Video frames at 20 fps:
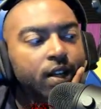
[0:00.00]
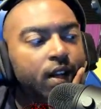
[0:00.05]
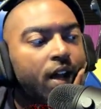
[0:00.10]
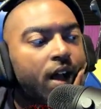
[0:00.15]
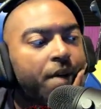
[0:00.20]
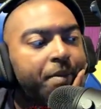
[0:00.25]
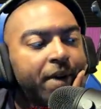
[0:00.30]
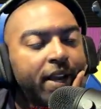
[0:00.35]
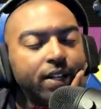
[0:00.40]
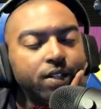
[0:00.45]

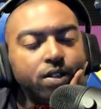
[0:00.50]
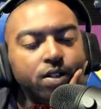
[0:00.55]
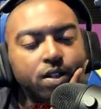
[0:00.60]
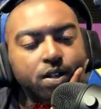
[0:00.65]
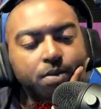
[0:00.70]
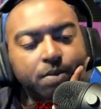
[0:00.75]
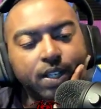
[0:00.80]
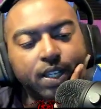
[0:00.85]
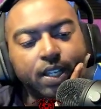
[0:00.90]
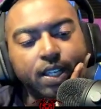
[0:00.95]
I'm actually going
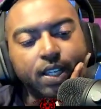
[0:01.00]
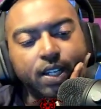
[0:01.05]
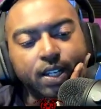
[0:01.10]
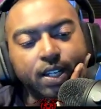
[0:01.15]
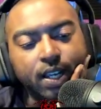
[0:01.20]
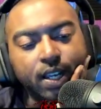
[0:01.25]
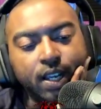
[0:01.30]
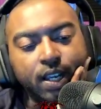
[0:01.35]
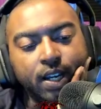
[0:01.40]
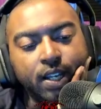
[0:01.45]
to be hitting
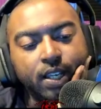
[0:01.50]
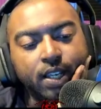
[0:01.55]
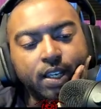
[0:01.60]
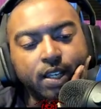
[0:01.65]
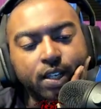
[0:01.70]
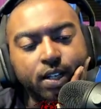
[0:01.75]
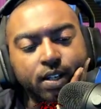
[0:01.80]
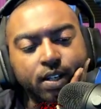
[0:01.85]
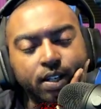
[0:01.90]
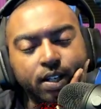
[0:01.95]

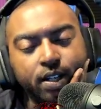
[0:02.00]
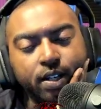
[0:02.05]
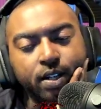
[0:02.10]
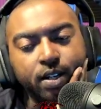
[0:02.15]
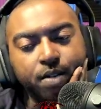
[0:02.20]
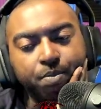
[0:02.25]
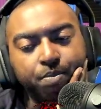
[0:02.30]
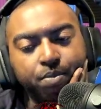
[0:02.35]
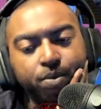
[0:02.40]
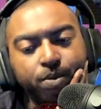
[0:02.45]
Anakin
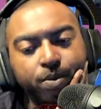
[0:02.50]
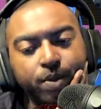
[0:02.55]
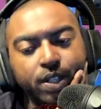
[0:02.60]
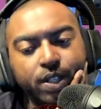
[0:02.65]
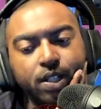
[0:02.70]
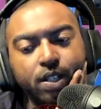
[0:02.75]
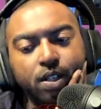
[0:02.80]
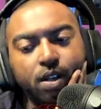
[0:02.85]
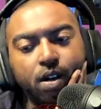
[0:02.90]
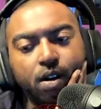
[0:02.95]
here
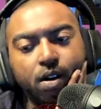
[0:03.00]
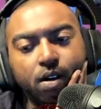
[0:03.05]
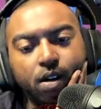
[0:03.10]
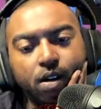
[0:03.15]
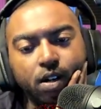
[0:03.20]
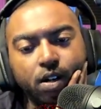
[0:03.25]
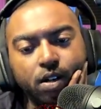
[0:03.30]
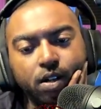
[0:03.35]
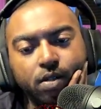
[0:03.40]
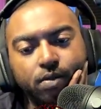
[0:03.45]
pretty
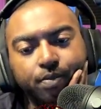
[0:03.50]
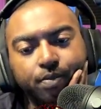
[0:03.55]
hard,